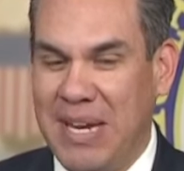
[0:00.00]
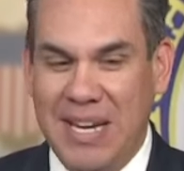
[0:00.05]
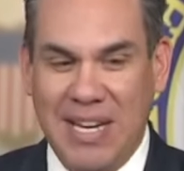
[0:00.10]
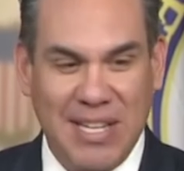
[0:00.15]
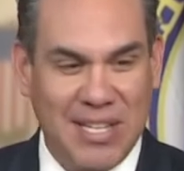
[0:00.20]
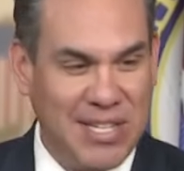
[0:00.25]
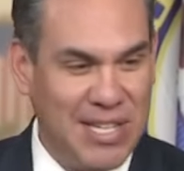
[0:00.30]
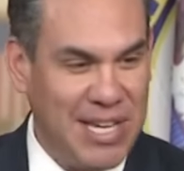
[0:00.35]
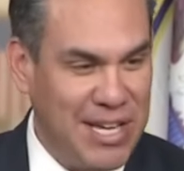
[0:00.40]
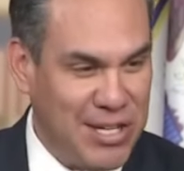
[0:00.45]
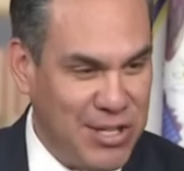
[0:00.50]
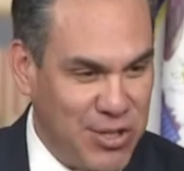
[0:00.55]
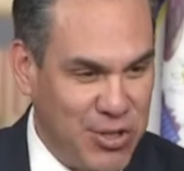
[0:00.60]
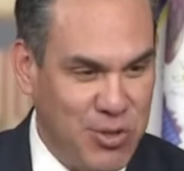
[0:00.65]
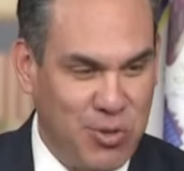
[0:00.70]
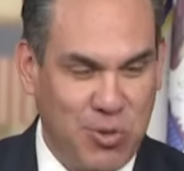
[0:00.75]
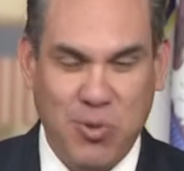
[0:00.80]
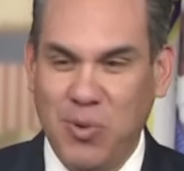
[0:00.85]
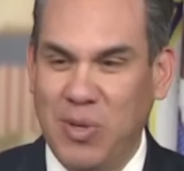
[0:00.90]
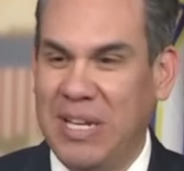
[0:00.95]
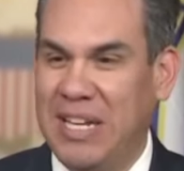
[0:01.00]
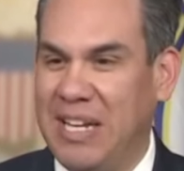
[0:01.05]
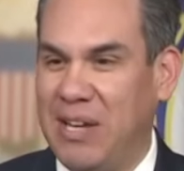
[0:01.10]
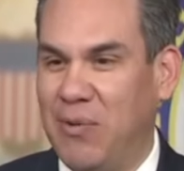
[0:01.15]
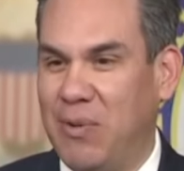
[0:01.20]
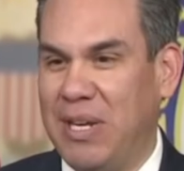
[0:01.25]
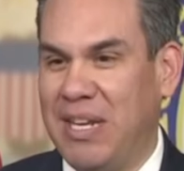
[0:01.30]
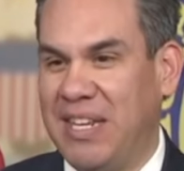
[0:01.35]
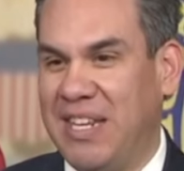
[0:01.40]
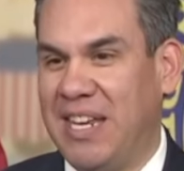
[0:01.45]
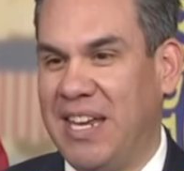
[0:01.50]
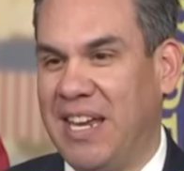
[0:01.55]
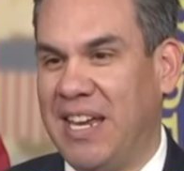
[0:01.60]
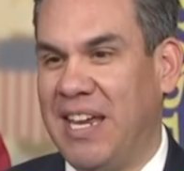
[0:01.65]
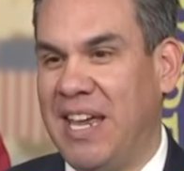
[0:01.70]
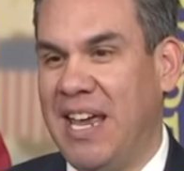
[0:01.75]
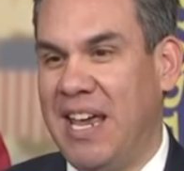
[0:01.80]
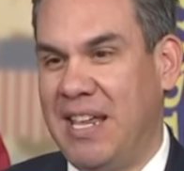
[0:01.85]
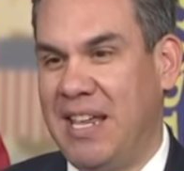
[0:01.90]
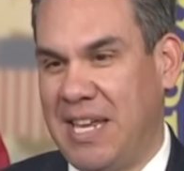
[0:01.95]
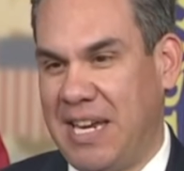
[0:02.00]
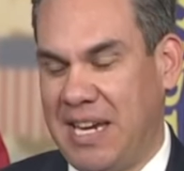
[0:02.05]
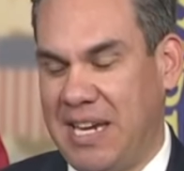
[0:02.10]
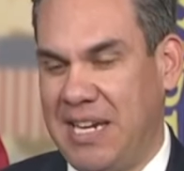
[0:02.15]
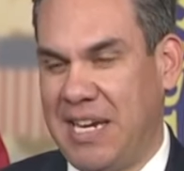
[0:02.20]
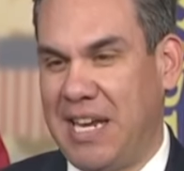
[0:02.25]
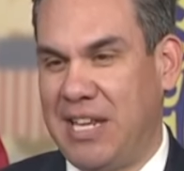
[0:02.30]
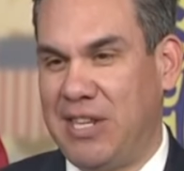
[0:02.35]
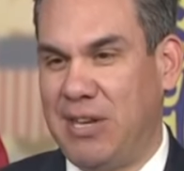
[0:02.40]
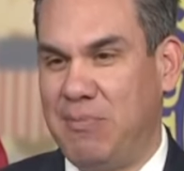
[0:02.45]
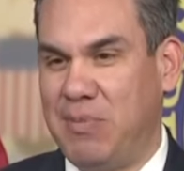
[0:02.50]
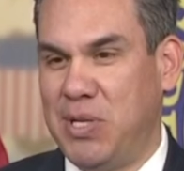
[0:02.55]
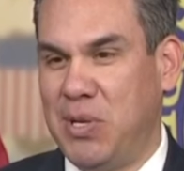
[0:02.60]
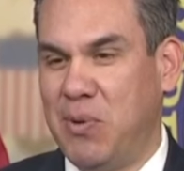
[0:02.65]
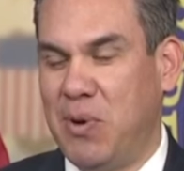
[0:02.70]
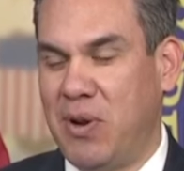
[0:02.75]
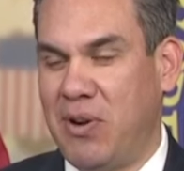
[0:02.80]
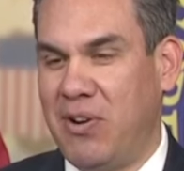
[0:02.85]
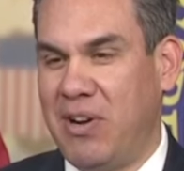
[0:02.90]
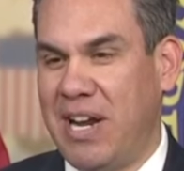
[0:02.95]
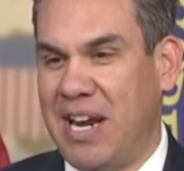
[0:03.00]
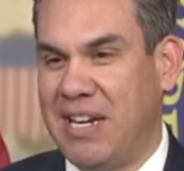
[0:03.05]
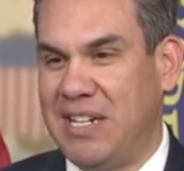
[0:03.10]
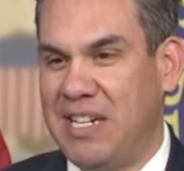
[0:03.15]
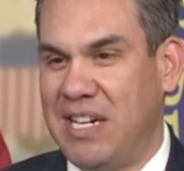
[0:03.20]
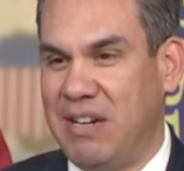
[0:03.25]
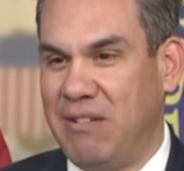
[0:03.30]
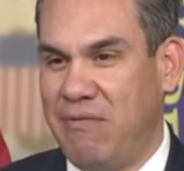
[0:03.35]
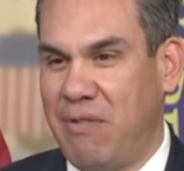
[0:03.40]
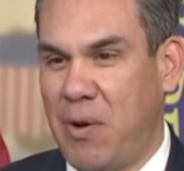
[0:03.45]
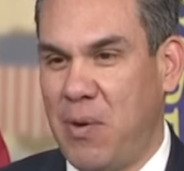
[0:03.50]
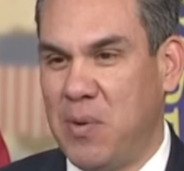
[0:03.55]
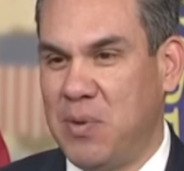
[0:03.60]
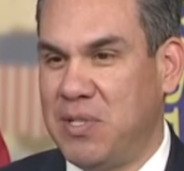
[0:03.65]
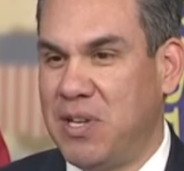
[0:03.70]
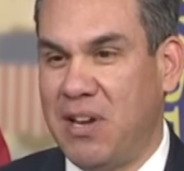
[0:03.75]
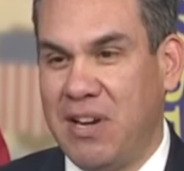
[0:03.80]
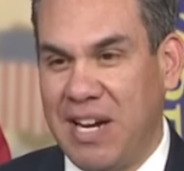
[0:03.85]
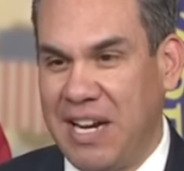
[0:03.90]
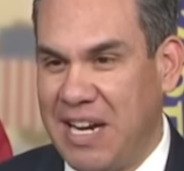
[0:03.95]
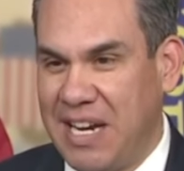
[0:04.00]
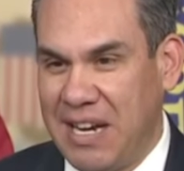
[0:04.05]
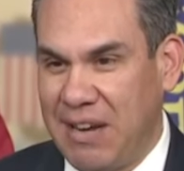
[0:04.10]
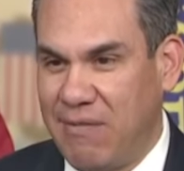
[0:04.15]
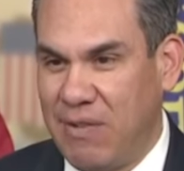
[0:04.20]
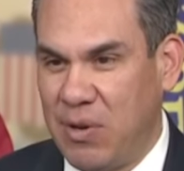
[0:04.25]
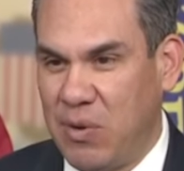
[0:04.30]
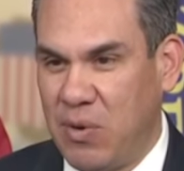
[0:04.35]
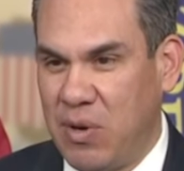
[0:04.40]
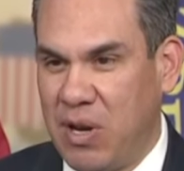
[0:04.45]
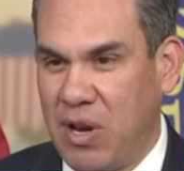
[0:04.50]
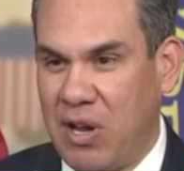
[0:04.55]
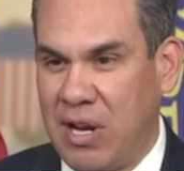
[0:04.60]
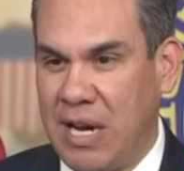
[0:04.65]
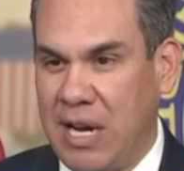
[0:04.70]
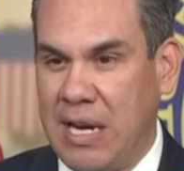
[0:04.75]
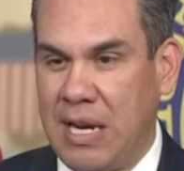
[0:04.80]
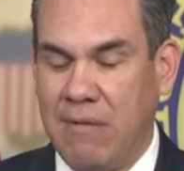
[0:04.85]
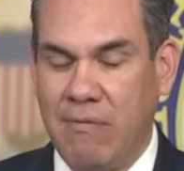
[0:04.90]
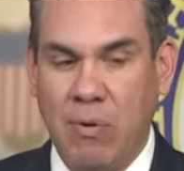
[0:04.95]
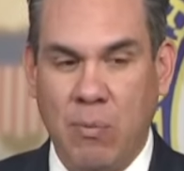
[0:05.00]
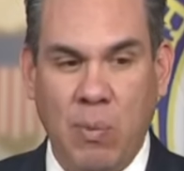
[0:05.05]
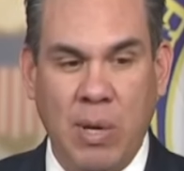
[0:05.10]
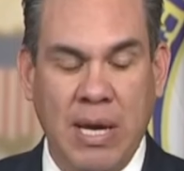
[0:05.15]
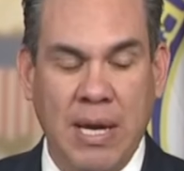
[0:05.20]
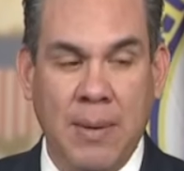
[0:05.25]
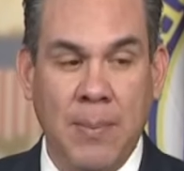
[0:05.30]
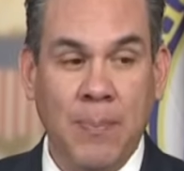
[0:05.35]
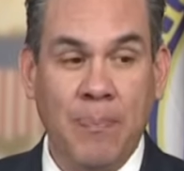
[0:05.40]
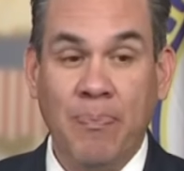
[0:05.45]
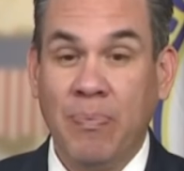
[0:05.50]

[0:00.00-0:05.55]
It is it is truly the only thing that can get them 218 votes on any given on any given week.